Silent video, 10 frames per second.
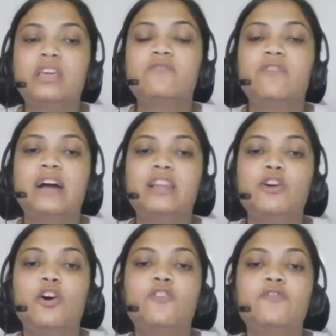the
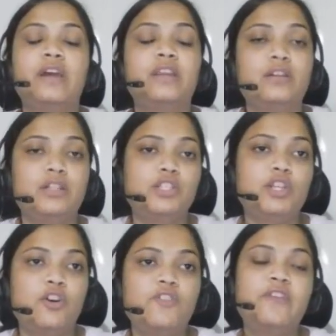value of
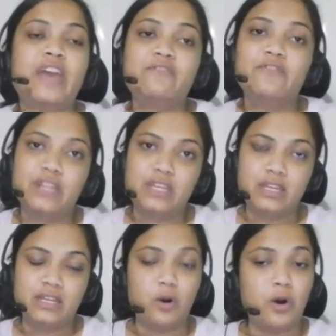energy of
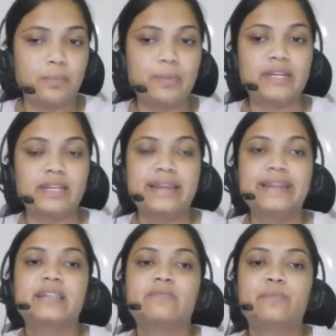every orbit, right?